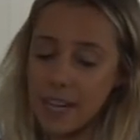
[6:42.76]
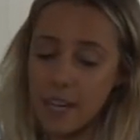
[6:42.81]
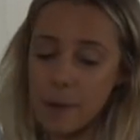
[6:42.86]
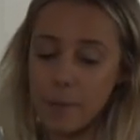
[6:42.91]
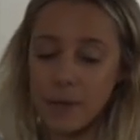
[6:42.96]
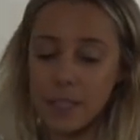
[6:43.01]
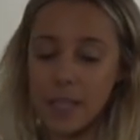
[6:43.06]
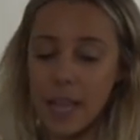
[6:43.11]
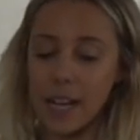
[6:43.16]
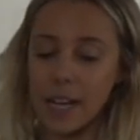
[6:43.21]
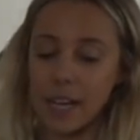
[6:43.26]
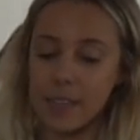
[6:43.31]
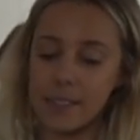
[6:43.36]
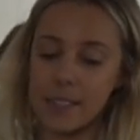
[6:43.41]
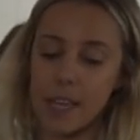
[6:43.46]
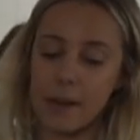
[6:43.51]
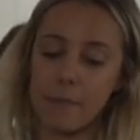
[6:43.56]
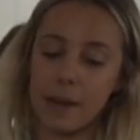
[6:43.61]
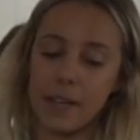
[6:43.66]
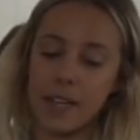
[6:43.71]
eater, but like I
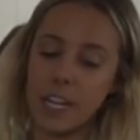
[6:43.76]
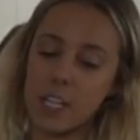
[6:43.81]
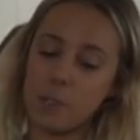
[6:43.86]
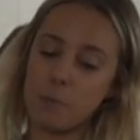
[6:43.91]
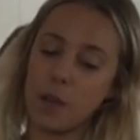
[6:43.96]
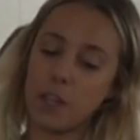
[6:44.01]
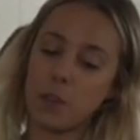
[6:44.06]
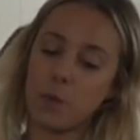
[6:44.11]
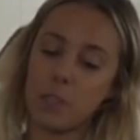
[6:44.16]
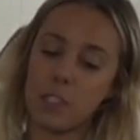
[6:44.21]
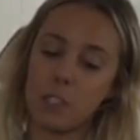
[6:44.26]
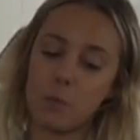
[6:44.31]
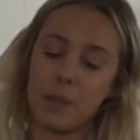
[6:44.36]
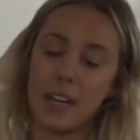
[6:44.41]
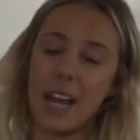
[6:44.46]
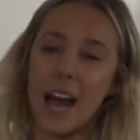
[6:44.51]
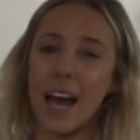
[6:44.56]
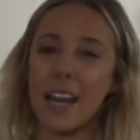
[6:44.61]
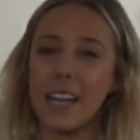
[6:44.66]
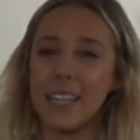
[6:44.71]
said, my naturopath wants
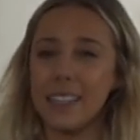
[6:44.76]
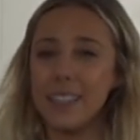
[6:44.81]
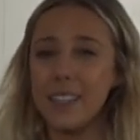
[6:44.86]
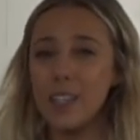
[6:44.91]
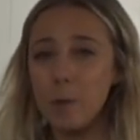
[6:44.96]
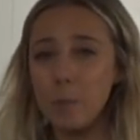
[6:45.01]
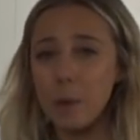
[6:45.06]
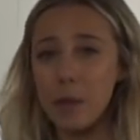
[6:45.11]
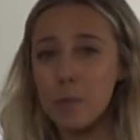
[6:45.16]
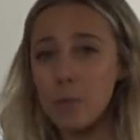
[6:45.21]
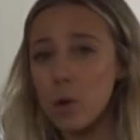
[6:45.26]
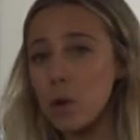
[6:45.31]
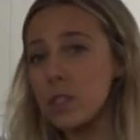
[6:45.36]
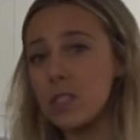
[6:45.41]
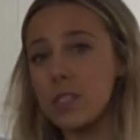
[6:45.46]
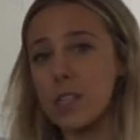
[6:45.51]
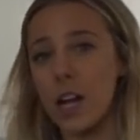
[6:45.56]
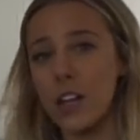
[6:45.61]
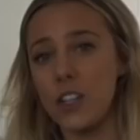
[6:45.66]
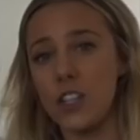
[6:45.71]
me to add a little bit more
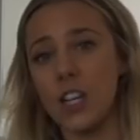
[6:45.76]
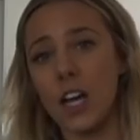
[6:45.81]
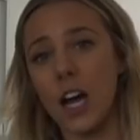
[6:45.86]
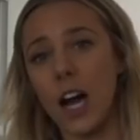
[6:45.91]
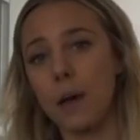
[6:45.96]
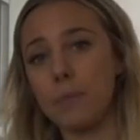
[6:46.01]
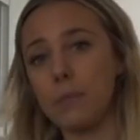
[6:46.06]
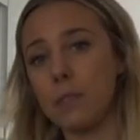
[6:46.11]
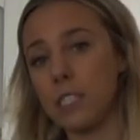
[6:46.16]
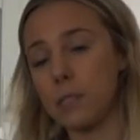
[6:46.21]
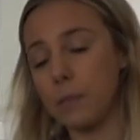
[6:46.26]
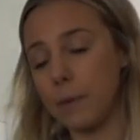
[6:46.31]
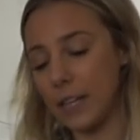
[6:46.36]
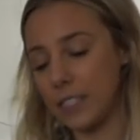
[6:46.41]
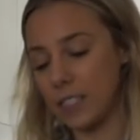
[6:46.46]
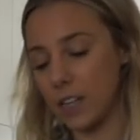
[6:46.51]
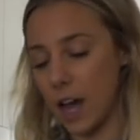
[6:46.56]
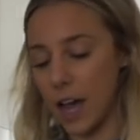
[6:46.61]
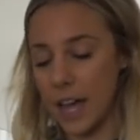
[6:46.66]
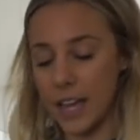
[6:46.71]
starchy carbs into
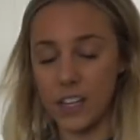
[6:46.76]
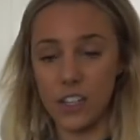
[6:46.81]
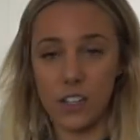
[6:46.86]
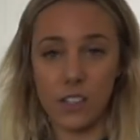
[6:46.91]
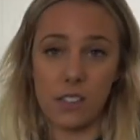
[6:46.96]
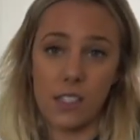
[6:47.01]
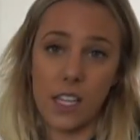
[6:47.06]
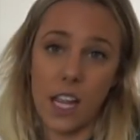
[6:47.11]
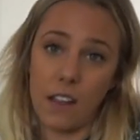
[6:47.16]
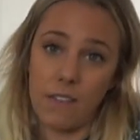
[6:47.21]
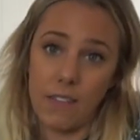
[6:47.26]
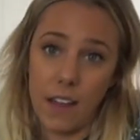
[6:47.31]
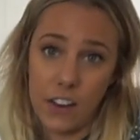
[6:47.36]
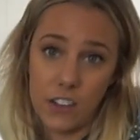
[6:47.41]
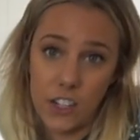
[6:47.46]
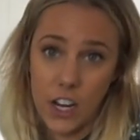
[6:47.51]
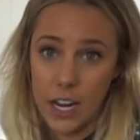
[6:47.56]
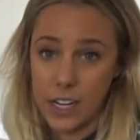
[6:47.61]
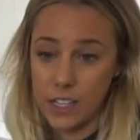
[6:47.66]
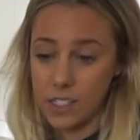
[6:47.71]
my diet and just see if
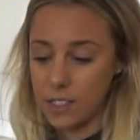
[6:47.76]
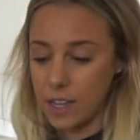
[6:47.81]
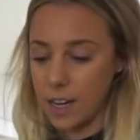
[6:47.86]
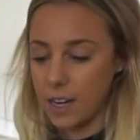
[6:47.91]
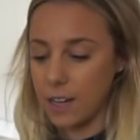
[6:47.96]
that changes